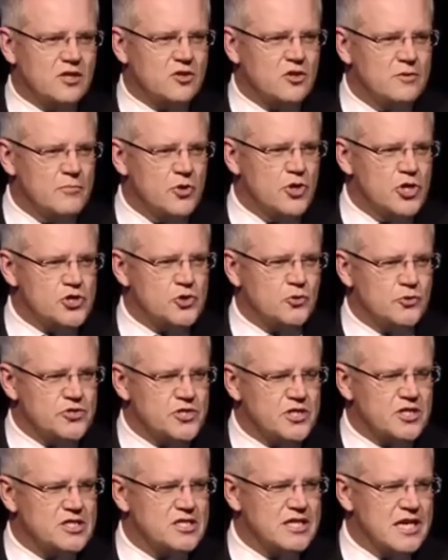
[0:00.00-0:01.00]
the commercial
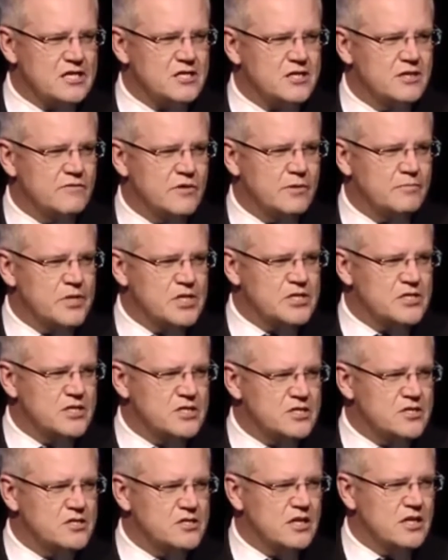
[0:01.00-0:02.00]
success of the
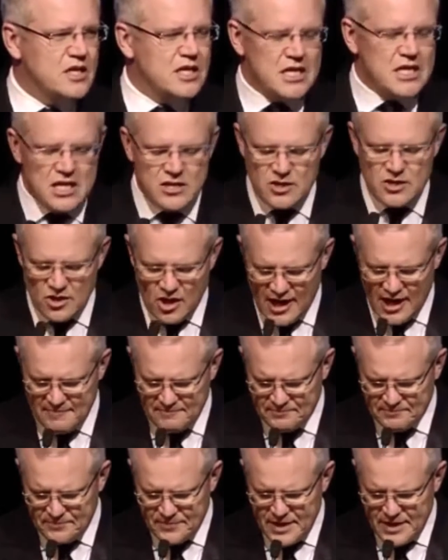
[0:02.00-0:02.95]
businesses that are here tonight,